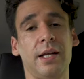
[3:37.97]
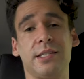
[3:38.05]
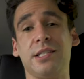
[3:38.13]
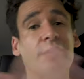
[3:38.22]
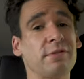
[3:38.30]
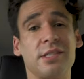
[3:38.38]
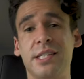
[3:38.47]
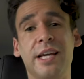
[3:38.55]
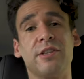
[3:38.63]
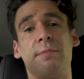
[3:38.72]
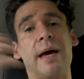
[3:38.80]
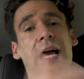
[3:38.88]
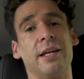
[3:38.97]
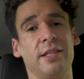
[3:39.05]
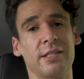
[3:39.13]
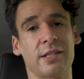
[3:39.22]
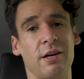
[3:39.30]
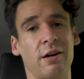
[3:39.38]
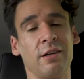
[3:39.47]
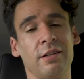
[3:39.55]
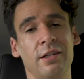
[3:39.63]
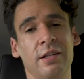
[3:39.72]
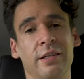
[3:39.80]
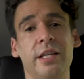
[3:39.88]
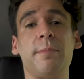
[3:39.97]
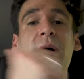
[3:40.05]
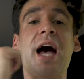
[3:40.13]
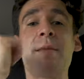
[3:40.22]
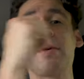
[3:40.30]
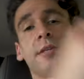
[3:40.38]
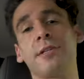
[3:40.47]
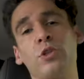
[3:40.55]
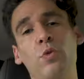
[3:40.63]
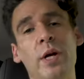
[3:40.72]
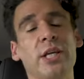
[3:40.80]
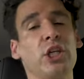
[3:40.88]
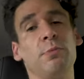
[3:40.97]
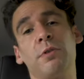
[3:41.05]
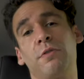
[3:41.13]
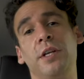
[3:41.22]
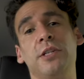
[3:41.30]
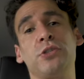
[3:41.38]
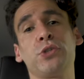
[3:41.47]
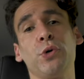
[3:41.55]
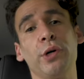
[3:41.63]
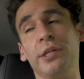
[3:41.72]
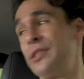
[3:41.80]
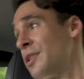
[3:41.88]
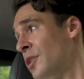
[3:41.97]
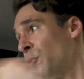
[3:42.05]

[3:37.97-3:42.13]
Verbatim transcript: It's tough to see out the back of this car, now behind me there's 20 cubic feet of storage.